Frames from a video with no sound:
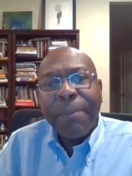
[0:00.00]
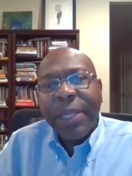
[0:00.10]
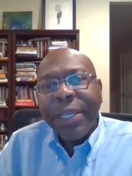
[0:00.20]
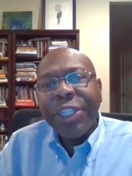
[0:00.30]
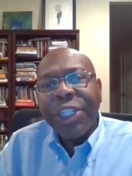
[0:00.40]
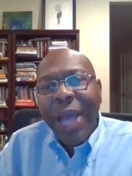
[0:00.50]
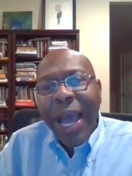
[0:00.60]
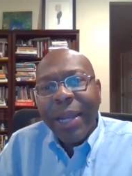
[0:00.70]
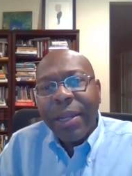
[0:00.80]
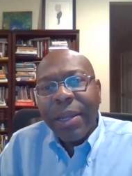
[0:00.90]
police
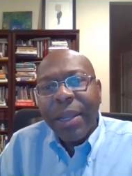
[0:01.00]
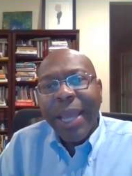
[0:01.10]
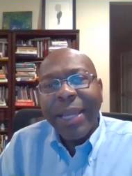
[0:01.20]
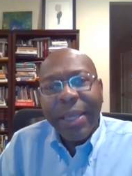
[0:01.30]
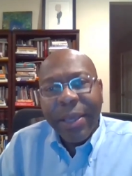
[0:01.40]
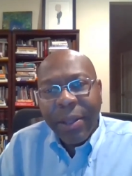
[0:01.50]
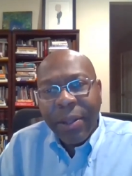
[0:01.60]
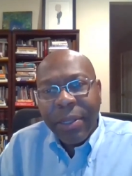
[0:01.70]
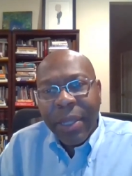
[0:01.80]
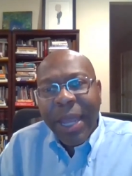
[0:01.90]
shot and
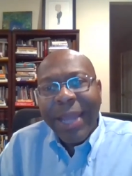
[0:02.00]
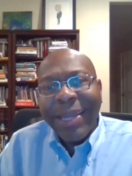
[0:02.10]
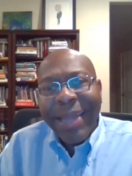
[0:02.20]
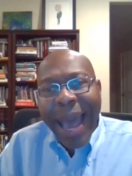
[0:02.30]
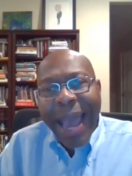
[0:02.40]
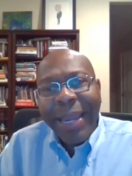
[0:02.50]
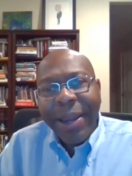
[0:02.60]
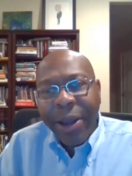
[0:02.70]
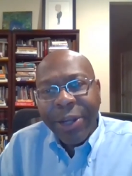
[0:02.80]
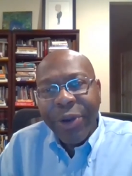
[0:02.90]
killed nine
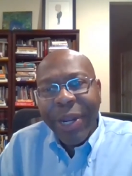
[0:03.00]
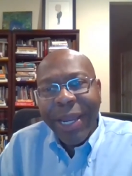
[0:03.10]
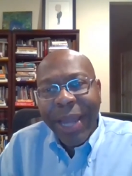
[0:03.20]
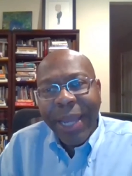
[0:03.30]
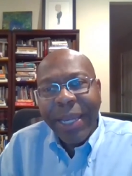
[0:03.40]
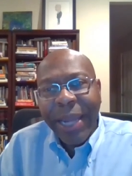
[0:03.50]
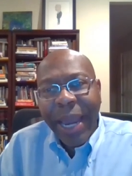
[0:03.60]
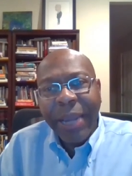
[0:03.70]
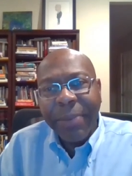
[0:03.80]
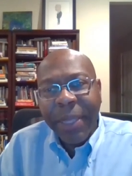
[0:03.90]
hundred
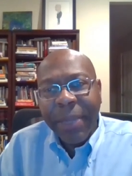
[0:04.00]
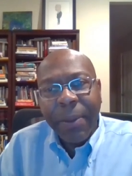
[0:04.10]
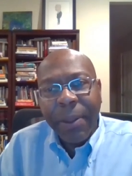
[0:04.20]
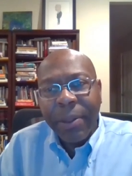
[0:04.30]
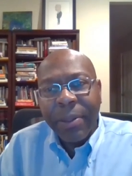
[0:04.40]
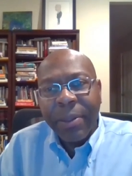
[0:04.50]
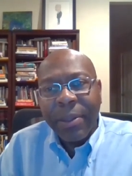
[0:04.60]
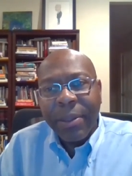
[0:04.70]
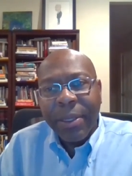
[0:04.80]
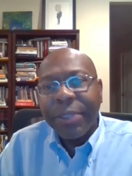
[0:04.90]
ninety-nine people
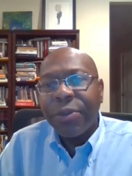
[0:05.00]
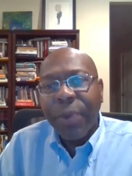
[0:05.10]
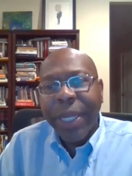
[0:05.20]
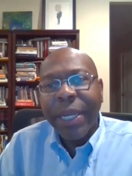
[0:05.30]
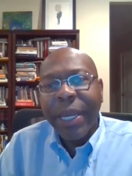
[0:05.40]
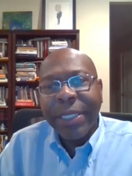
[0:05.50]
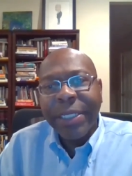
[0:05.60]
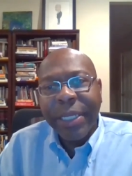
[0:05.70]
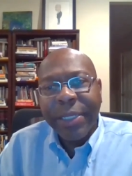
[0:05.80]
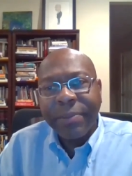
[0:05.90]
in twenty
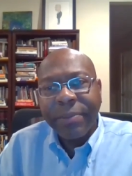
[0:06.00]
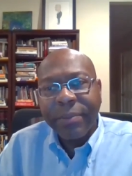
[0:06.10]
nineteen,